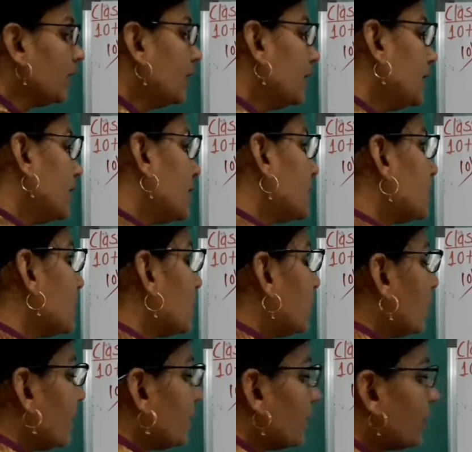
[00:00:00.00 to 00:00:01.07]
Here sum
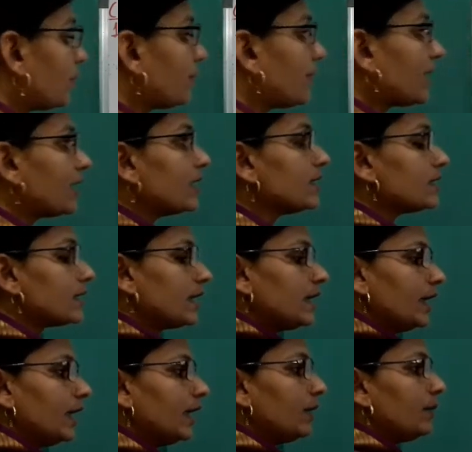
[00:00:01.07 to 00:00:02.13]
of non-parallel side
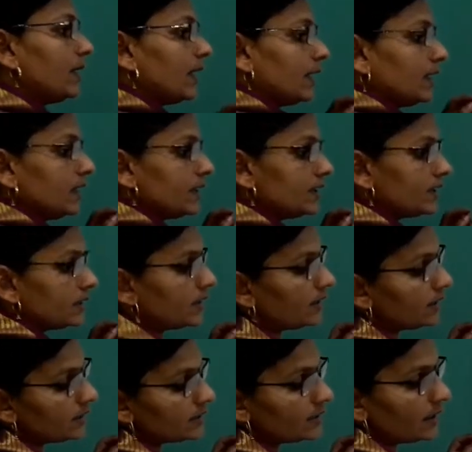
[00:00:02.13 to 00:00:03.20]
AB and
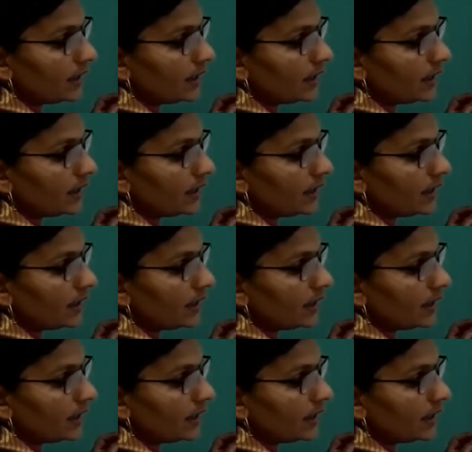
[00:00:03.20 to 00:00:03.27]
DC